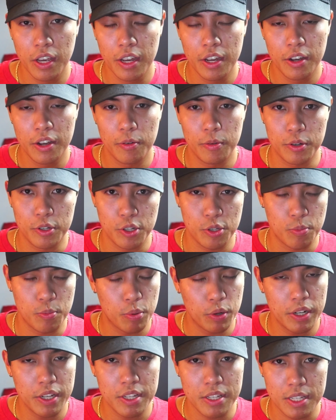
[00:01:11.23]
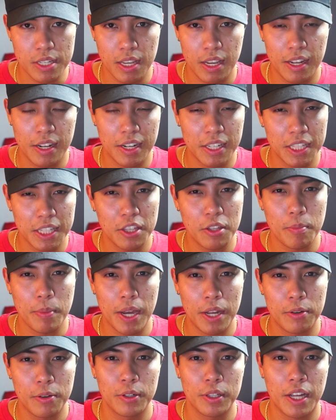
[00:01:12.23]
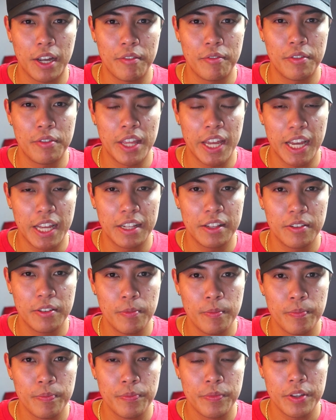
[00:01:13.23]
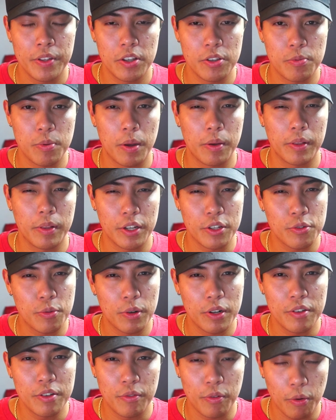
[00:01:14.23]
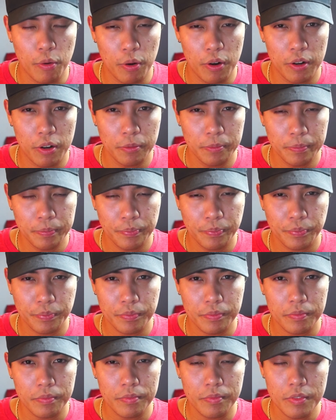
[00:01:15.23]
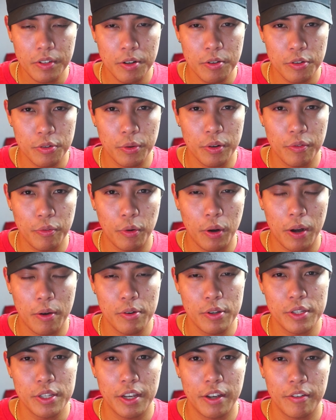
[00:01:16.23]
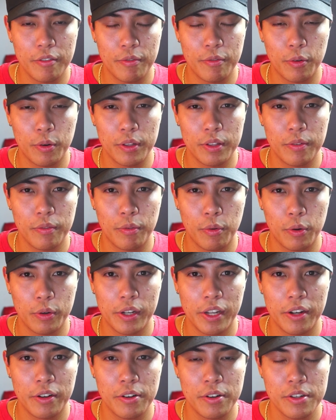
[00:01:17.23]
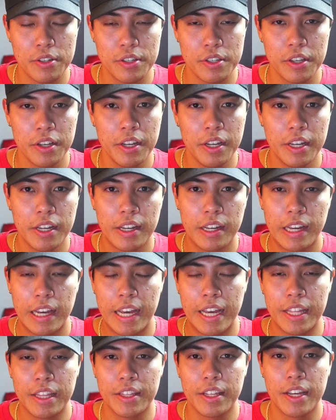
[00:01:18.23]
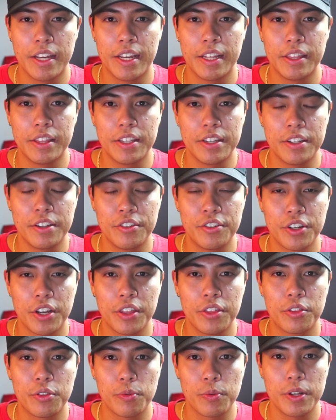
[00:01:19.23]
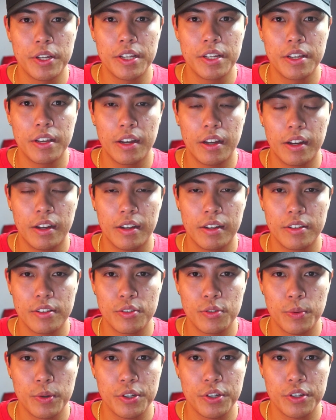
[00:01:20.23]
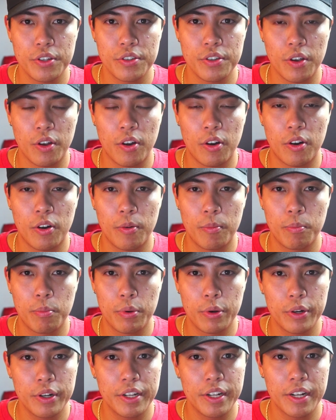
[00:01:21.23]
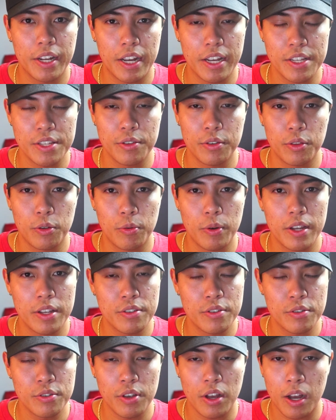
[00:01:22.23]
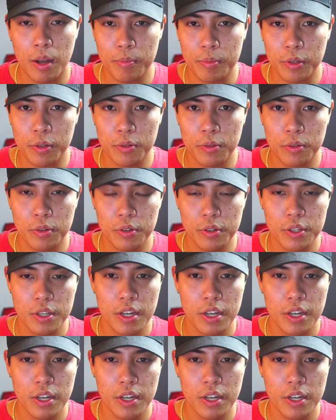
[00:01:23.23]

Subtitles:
which is pretty insane. I think the battery life then is probably like 24 hours at 4K hertz. And then the Gen 3 switches are pretty nice. So the Razer's opticals